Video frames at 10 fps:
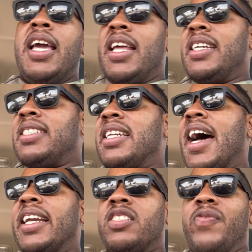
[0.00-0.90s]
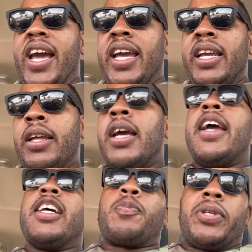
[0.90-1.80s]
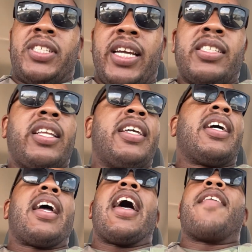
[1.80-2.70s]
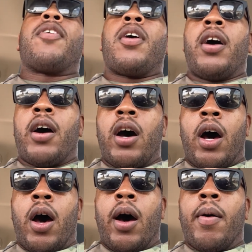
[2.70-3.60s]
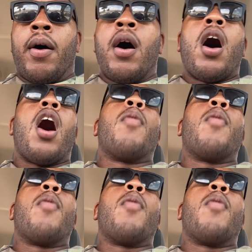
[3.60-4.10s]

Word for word: and is not as vain is potentially gonna have a a a, a,